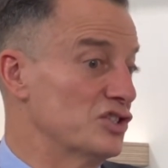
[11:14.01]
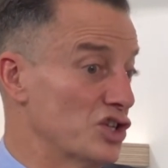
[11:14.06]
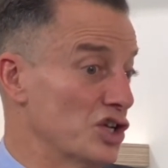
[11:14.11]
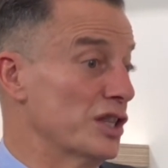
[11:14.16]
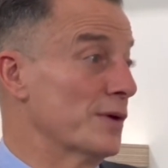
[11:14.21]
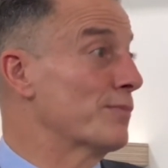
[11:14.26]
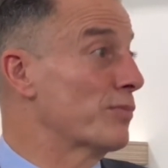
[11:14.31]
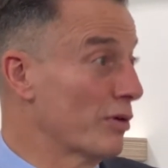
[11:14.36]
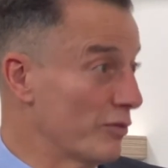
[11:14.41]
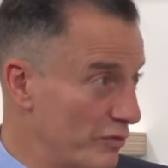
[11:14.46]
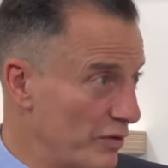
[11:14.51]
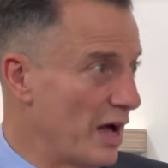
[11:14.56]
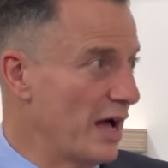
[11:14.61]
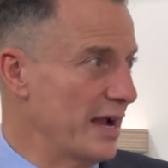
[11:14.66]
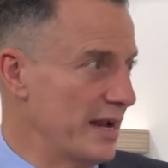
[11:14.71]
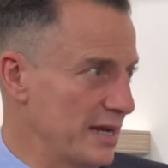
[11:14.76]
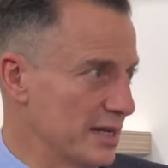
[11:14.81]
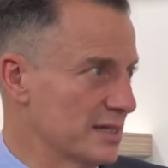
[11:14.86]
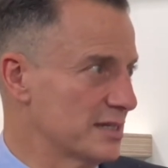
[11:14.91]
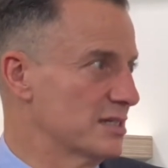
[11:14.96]
the
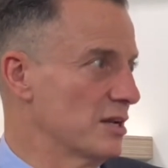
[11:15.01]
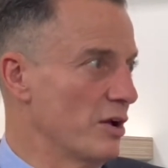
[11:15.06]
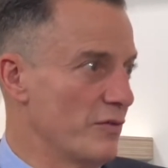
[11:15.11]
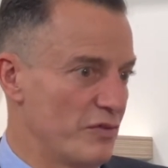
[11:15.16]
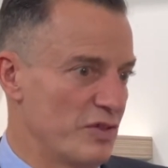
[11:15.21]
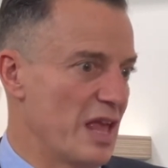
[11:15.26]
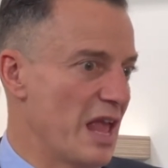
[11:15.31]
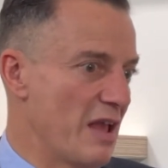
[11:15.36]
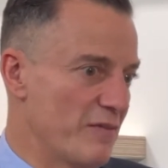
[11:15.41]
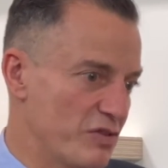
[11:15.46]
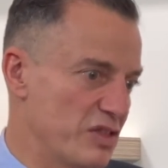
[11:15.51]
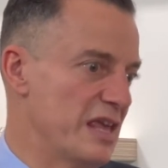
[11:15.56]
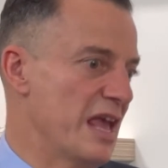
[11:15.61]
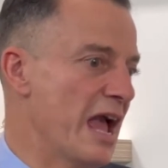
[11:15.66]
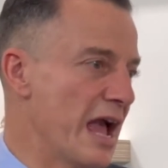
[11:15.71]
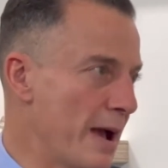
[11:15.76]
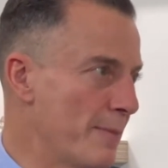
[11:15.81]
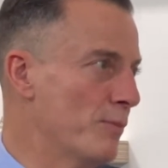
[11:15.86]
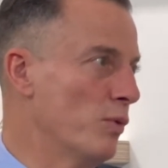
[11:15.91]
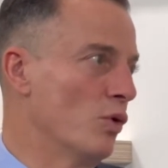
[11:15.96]
provider. So if the
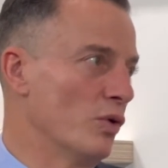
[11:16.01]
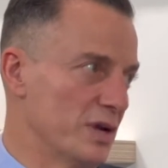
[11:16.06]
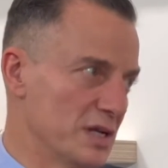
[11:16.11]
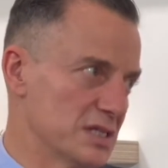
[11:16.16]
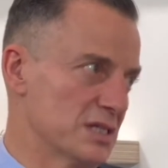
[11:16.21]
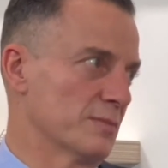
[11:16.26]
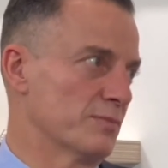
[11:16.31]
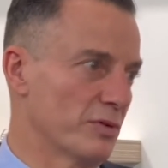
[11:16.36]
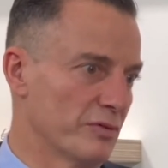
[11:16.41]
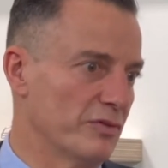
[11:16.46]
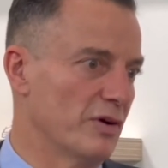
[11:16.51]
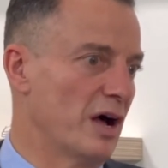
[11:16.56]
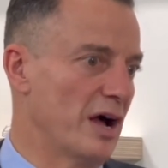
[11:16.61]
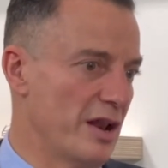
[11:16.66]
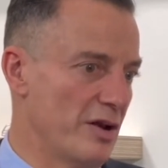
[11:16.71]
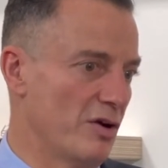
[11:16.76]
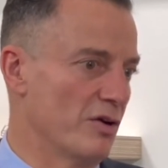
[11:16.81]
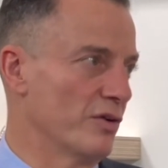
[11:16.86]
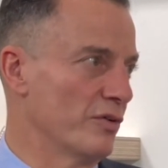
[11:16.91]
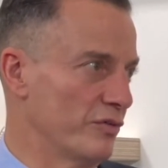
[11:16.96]
airport is the
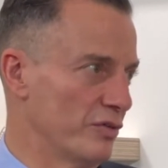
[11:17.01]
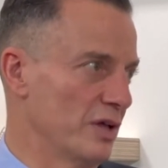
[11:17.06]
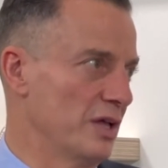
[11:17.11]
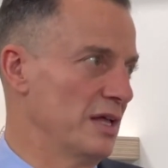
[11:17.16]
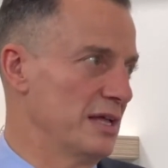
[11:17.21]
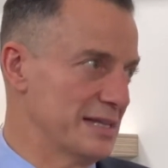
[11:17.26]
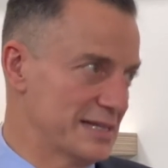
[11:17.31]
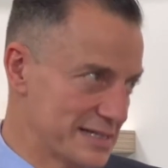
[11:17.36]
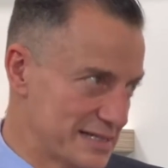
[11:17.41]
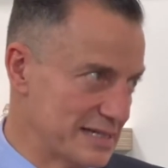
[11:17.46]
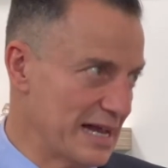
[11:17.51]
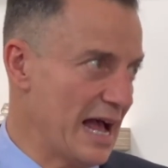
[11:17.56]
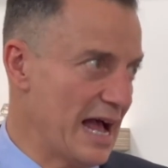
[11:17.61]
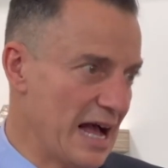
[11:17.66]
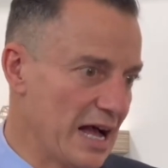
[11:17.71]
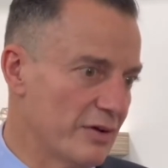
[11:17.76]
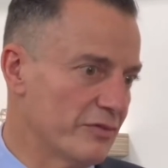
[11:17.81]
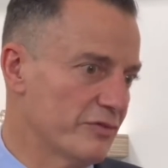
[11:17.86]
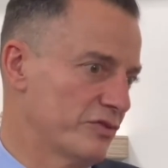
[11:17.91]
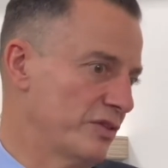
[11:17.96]
provider of
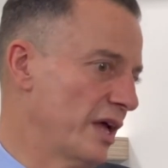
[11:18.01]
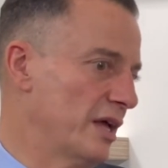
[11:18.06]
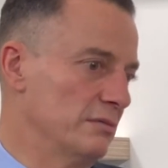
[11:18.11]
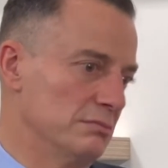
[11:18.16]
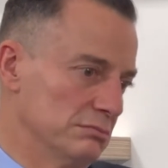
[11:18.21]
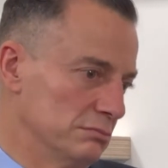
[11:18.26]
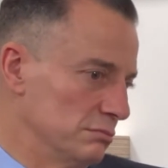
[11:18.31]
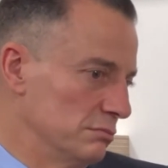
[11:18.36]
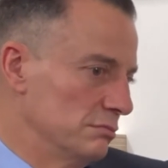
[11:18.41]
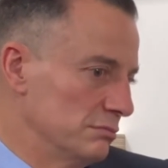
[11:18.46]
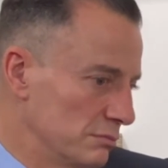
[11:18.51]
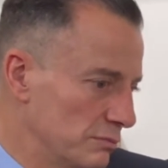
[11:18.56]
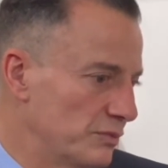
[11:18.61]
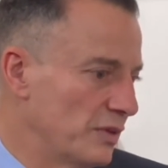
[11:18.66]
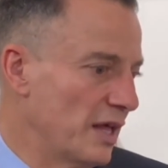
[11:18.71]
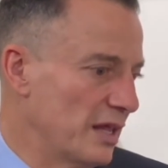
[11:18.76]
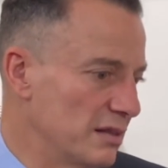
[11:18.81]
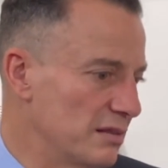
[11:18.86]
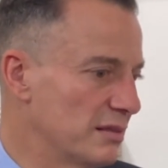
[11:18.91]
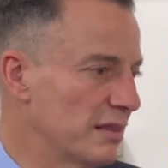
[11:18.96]
SAF,
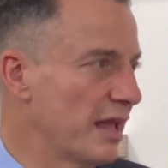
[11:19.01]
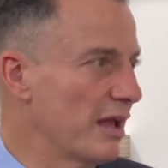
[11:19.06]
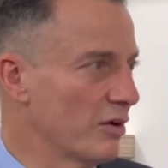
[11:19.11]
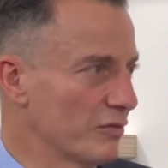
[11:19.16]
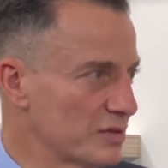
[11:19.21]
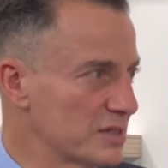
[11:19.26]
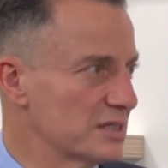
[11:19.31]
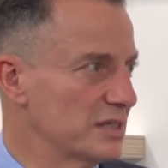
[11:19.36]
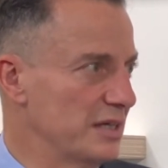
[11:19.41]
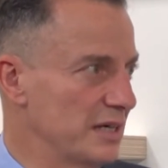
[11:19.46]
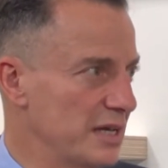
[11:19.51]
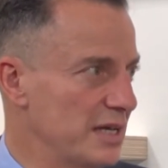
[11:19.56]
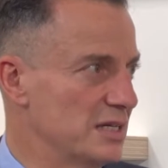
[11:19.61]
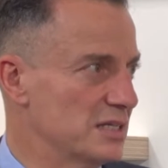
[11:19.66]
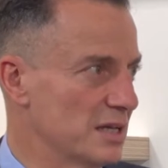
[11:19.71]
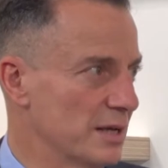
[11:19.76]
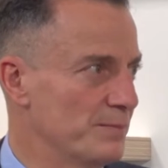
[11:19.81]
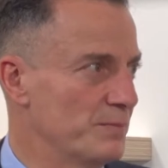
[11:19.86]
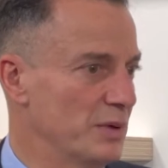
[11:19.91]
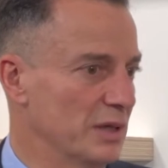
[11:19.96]
then they obviously need
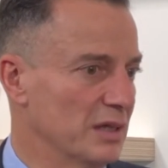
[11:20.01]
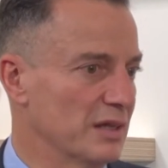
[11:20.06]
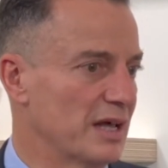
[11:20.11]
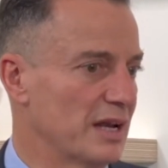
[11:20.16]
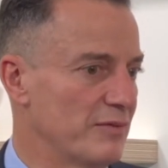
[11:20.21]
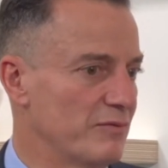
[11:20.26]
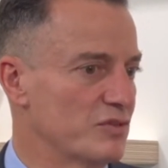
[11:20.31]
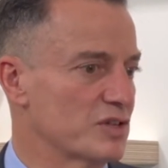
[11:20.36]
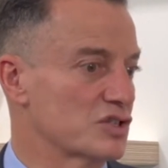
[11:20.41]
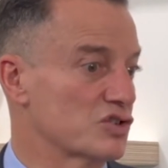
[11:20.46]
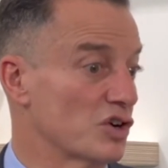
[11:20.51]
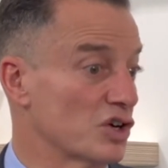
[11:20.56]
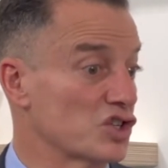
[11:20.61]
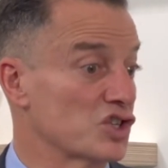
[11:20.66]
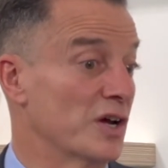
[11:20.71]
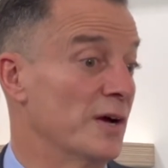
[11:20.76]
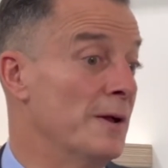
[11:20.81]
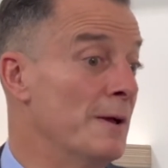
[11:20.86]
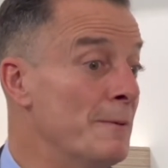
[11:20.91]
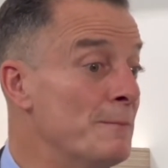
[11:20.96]
to build that
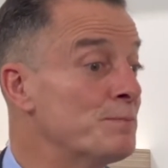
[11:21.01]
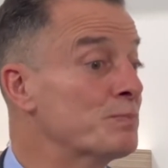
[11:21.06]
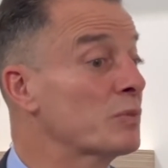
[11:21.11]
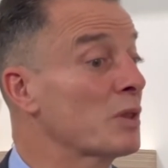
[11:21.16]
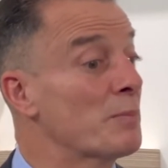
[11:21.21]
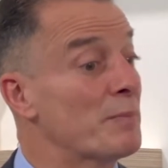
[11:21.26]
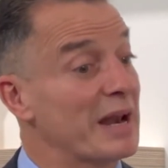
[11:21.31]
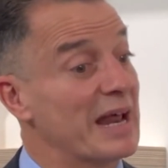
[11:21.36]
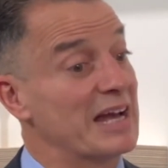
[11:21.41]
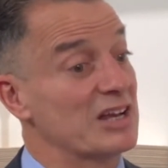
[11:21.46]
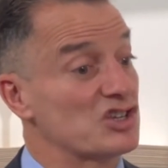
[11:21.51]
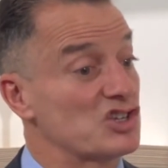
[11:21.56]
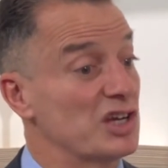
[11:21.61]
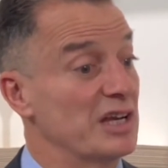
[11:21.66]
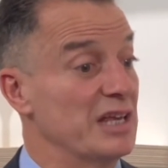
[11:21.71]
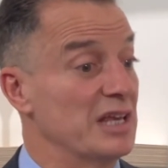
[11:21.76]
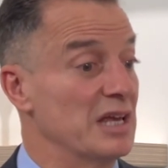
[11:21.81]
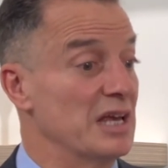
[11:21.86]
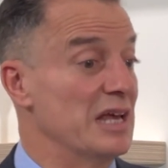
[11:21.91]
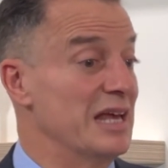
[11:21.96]
infrastructure. But
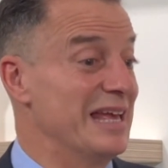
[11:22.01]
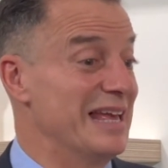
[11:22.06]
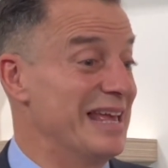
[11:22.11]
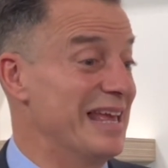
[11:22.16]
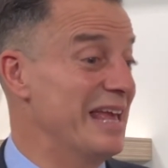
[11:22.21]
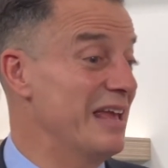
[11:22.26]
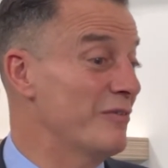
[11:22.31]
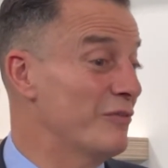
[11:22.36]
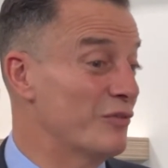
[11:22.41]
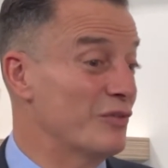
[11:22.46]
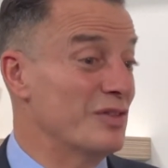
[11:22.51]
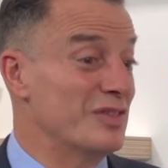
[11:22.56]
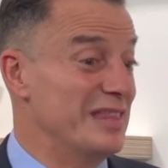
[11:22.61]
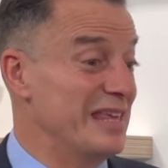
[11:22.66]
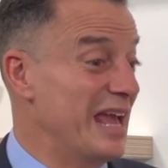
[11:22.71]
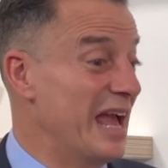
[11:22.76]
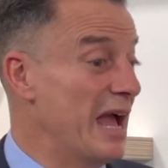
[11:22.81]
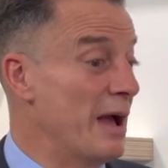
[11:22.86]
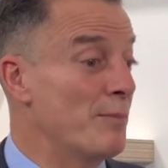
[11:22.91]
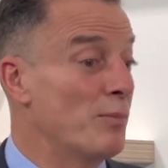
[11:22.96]
actually, if
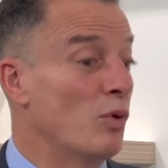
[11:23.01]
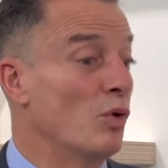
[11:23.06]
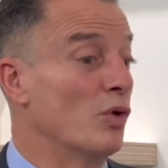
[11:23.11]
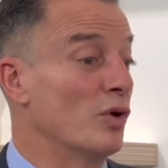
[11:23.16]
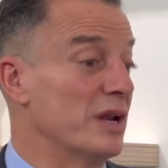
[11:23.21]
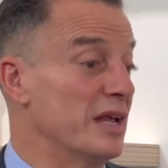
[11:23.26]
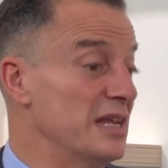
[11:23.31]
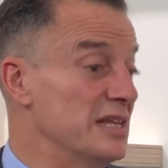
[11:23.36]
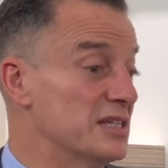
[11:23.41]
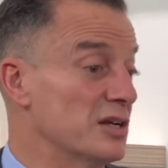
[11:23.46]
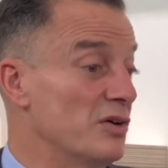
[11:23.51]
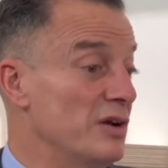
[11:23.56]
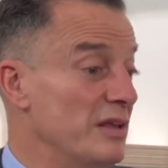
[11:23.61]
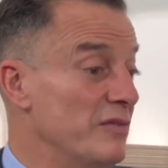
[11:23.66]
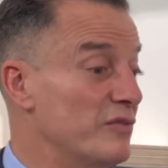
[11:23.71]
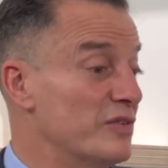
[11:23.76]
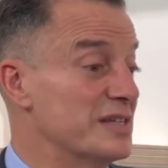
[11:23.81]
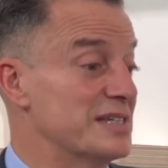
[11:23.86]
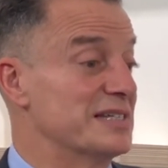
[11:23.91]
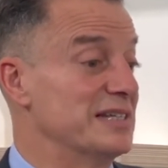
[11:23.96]
the airport is only
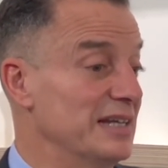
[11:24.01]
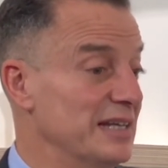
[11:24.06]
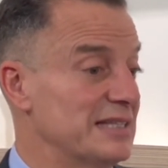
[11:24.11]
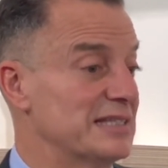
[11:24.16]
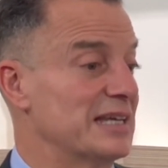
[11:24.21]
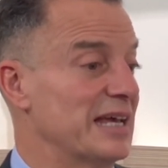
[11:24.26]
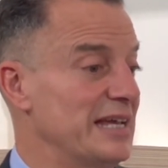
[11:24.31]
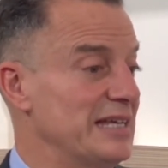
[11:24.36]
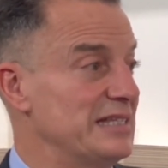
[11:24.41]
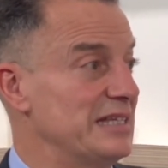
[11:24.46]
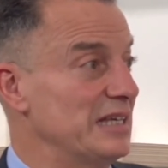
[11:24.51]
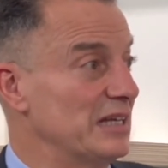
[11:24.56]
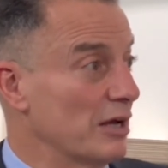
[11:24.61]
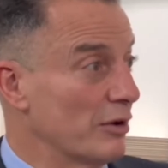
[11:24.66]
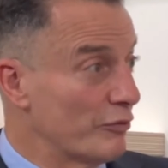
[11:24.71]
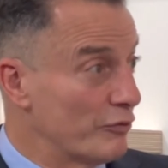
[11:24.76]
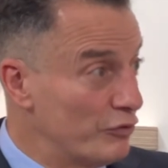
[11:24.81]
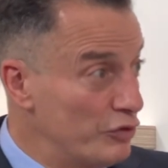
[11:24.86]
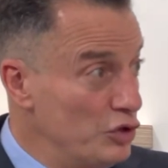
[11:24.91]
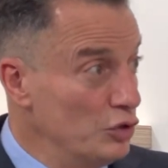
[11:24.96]
facilitating a
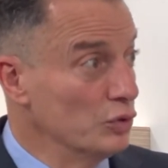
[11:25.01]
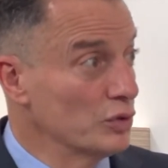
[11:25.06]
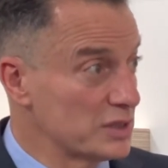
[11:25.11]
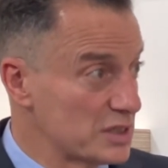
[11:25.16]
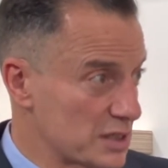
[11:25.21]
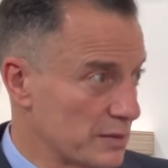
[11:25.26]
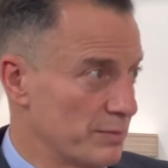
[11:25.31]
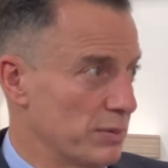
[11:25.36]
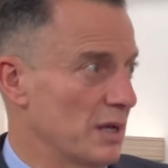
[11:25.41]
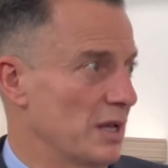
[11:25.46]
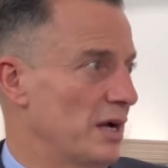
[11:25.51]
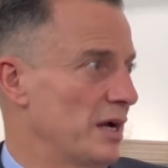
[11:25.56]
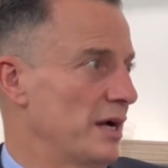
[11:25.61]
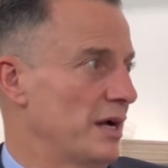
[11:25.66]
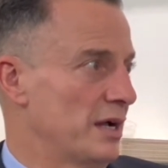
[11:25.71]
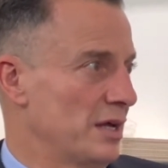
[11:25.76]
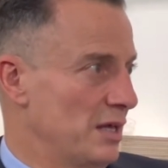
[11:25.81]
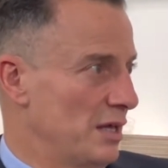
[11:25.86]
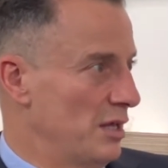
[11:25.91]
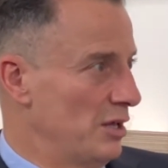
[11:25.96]
fuel
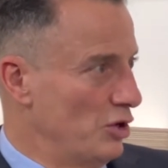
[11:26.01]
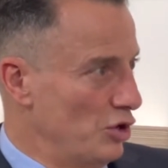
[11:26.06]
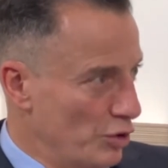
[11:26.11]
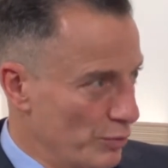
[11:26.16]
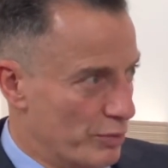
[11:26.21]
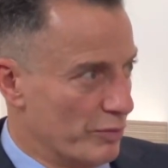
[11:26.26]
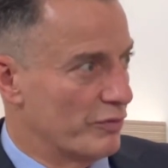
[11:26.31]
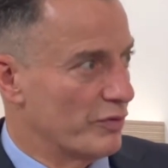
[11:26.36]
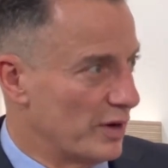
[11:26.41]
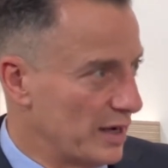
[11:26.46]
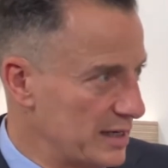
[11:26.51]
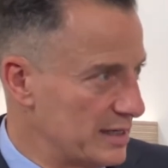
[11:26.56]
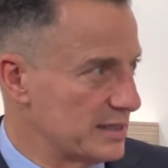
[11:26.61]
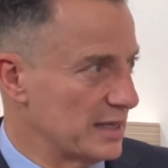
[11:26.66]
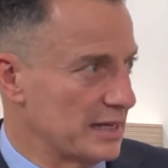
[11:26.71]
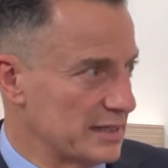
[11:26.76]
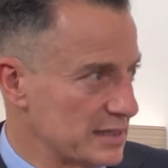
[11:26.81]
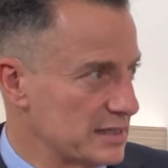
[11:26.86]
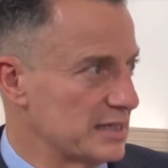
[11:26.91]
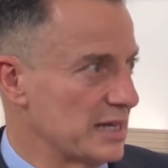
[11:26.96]
supplier who provides
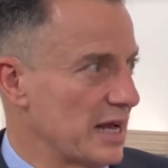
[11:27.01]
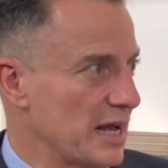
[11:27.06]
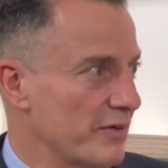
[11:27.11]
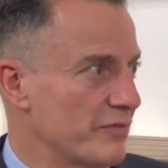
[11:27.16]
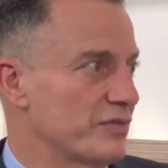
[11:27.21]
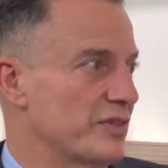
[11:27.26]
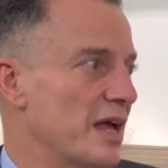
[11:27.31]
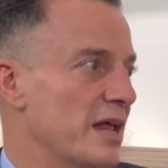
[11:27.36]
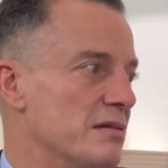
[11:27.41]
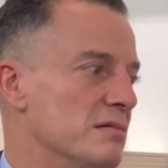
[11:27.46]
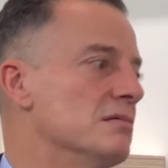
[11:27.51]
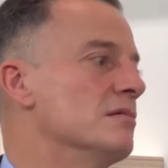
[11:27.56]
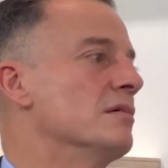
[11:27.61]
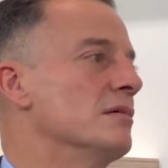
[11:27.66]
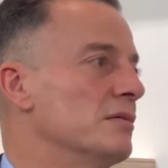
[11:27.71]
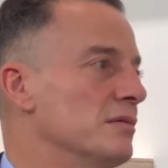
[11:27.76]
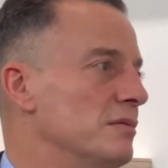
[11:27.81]
that SAF, then